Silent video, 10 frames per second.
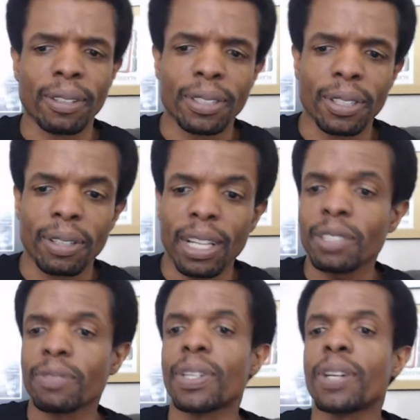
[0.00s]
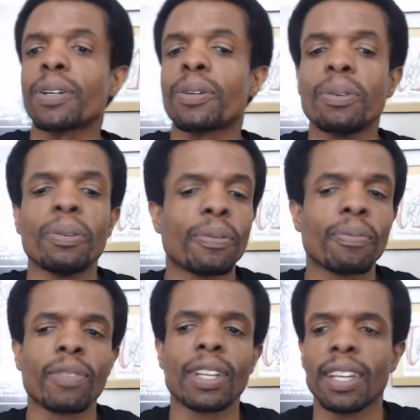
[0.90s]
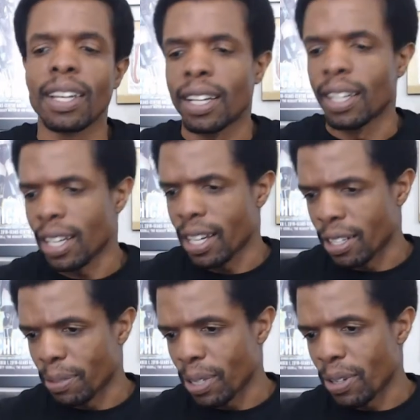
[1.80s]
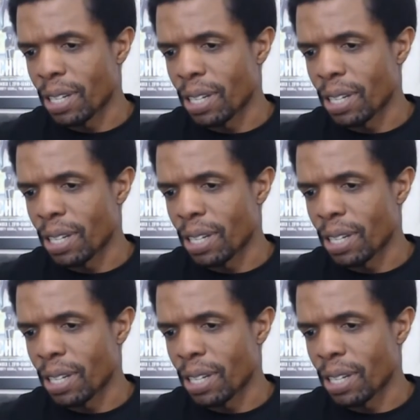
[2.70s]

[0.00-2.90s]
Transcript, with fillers: So that's very cool. Now let me go ahead